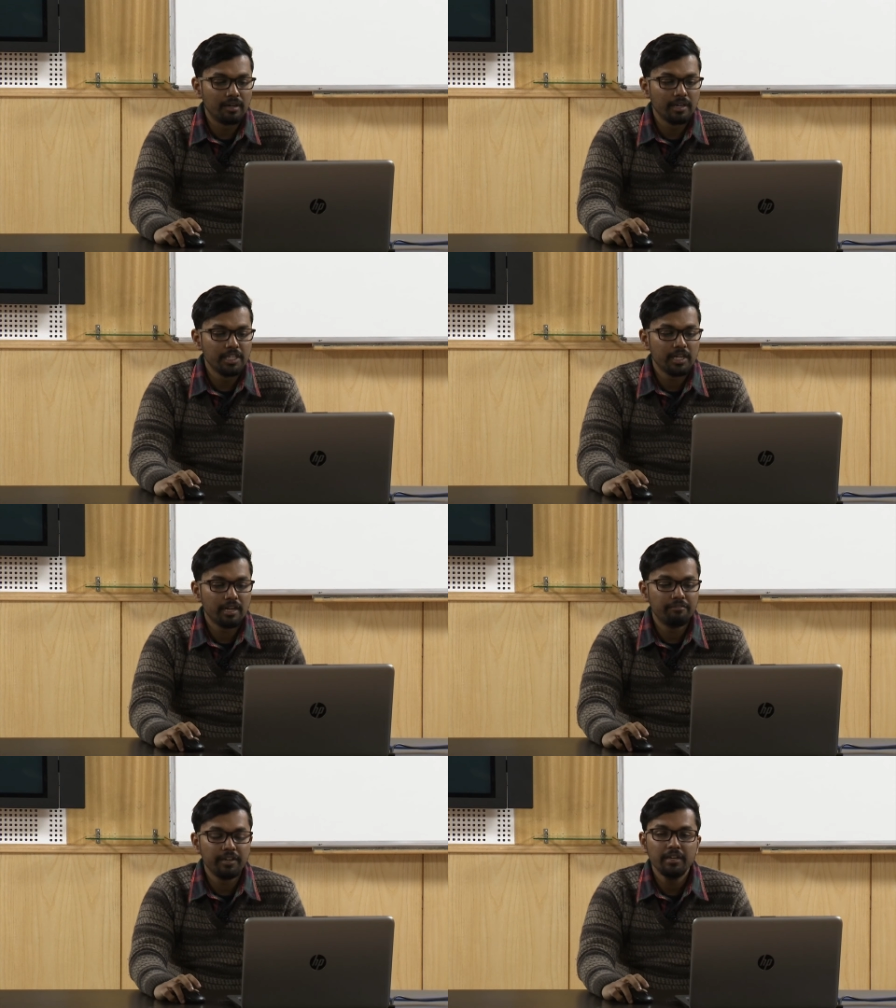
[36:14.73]
each and
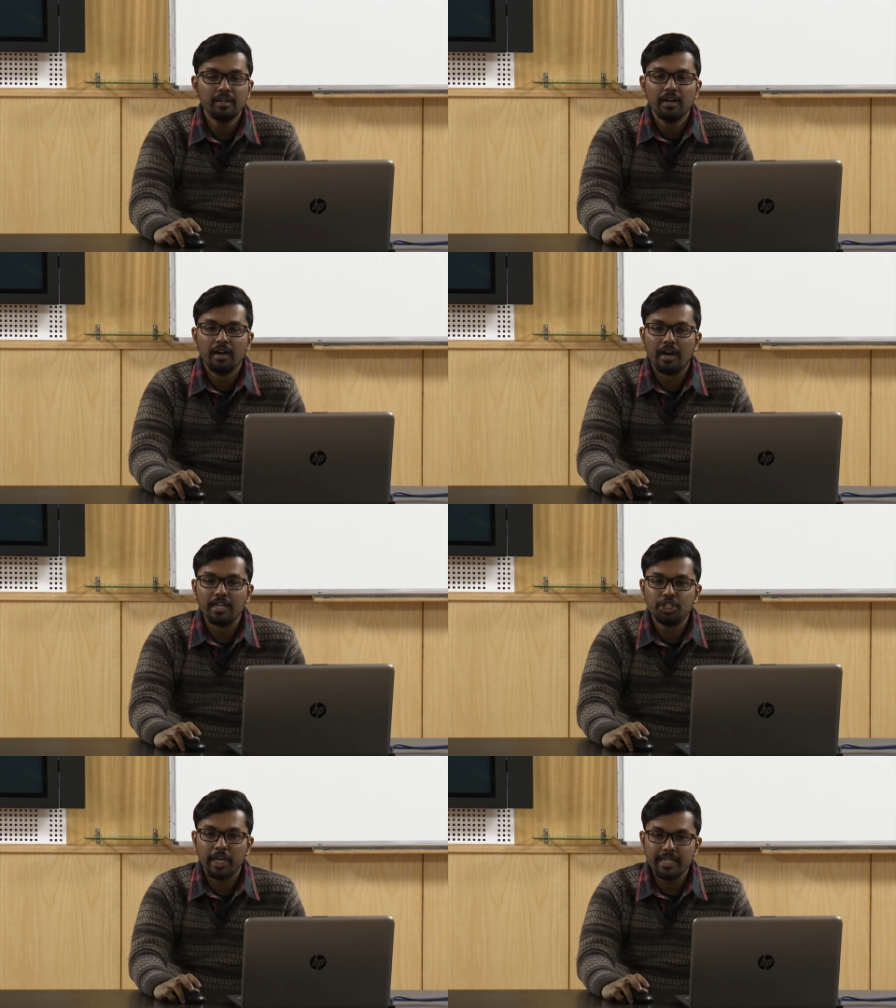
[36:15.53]
every
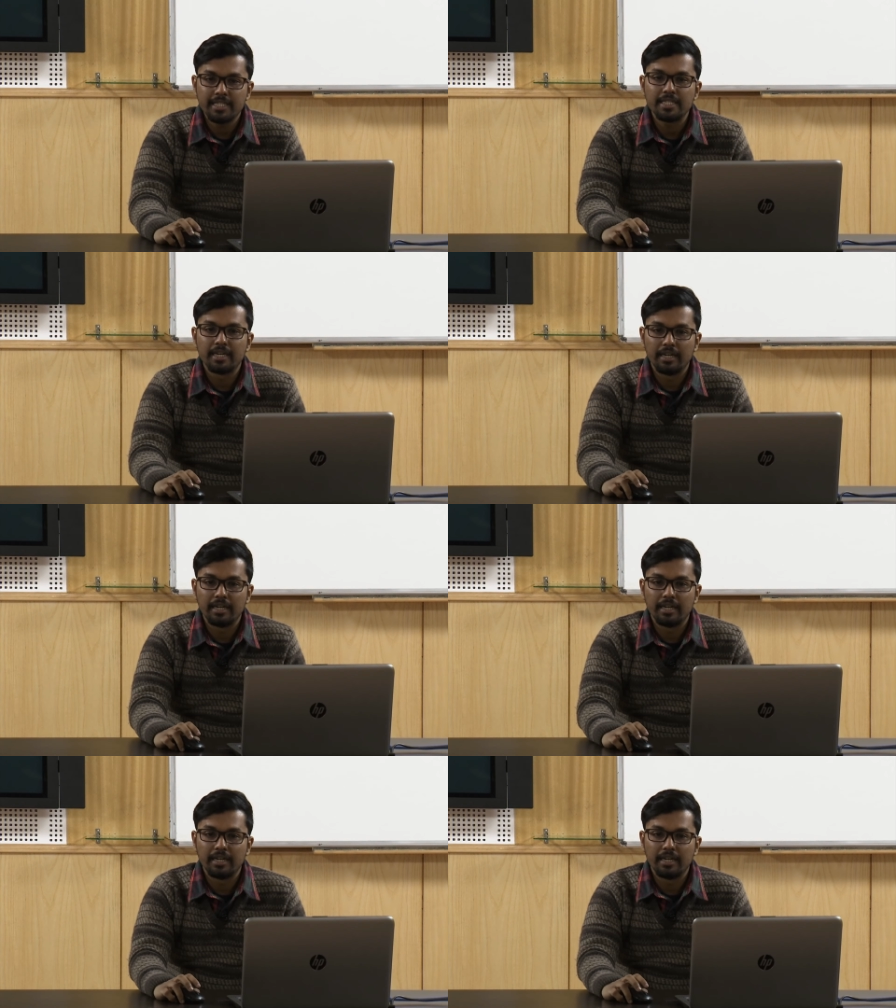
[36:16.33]
chase chase